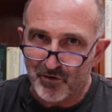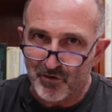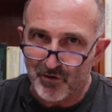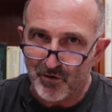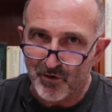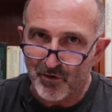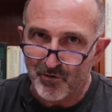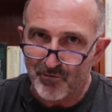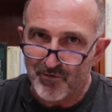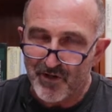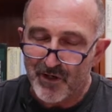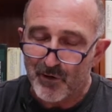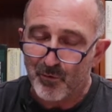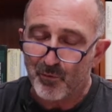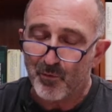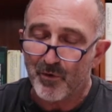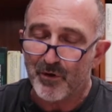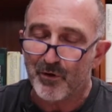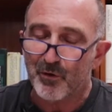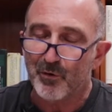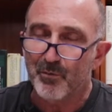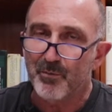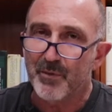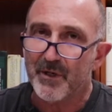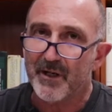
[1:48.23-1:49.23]
or there
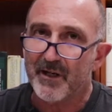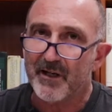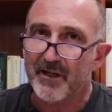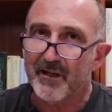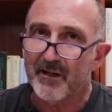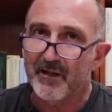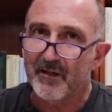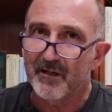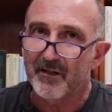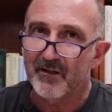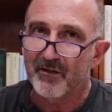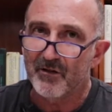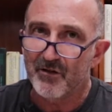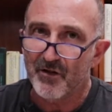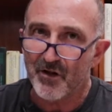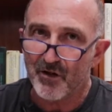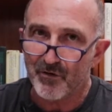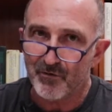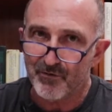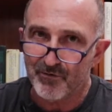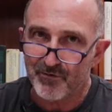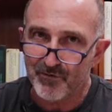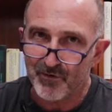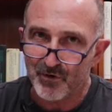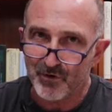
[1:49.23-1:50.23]
will be no
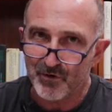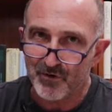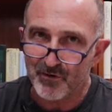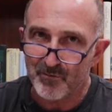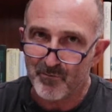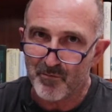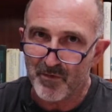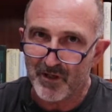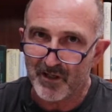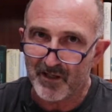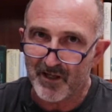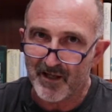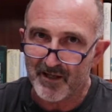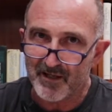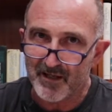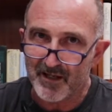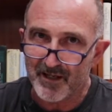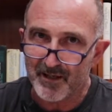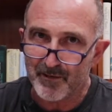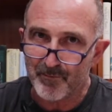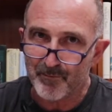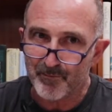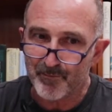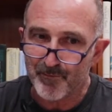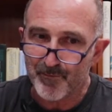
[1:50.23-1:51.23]
third
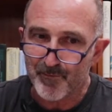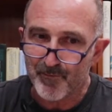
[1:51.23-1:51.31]
millennium.